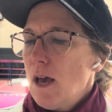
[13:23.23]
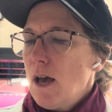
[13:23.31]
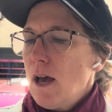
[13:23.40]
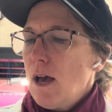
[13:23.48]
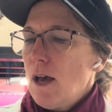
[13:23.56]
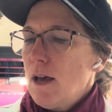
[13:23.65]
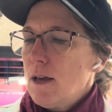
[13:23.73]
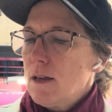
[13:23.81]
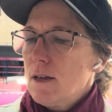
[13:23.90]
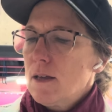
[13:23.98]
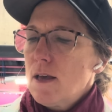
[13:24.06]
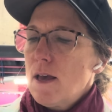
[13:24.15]

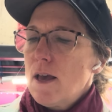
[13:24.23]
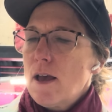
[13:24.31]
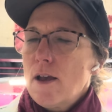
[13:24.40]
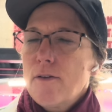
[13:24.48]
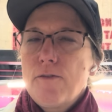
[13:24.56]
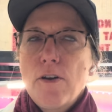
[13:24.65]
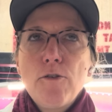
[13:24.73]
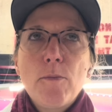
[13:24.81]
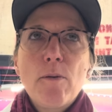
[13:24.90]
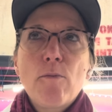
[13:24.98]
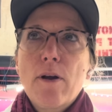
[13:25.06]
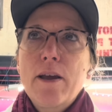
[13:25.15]
If I
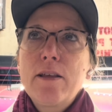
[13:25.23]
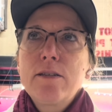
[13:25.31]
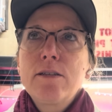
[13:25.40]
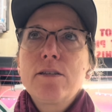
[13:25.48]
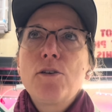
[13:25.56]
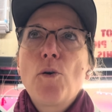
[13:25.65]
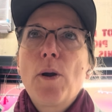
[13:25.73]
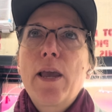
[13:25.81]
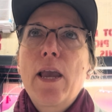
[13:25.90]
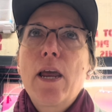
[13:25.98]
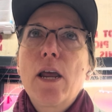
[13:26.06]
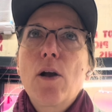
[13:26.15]
remember right, this is an
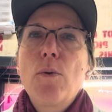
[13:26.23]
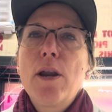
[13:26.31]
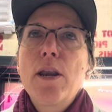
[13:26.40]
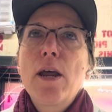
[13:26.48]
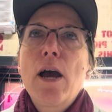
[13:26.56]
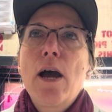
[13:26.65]
organic one.